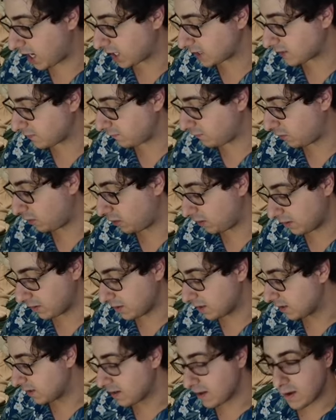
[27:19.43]
we got the full
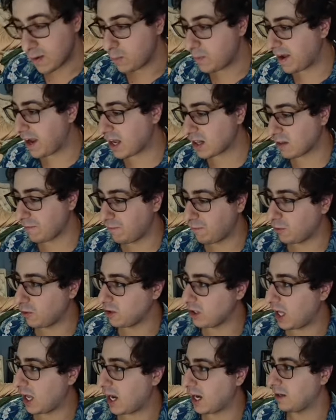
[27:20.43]
we got the
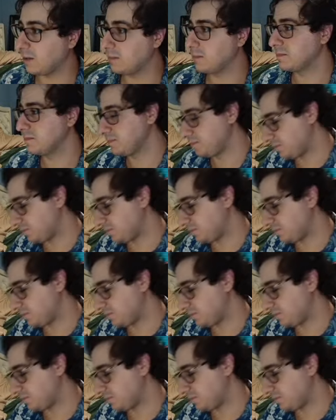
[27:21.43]
full line.